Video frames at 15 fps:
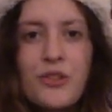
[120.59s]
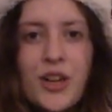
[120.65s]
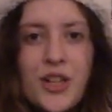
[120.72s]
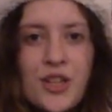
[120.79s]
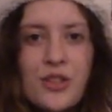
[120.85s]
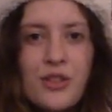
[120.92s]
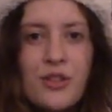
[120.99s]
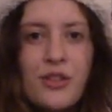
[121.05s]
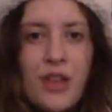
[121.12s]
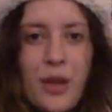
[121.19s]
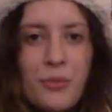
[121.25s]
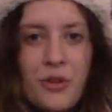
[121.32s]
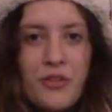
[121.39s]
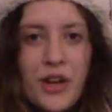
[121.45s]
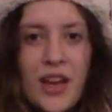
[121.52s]
you directions to the
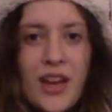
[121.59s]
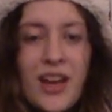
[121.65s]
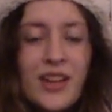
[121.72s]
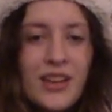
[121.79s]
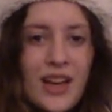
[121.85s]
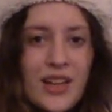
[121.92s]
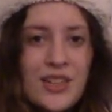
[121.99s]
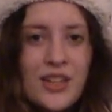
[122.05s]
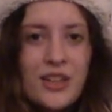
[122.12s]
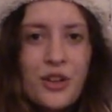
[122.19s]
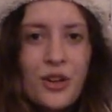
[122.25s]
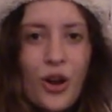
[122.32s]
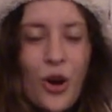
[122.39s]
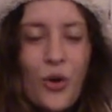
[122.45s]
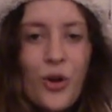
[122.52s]
library. Next thing
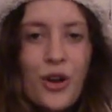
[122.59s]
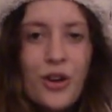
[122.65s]
you know,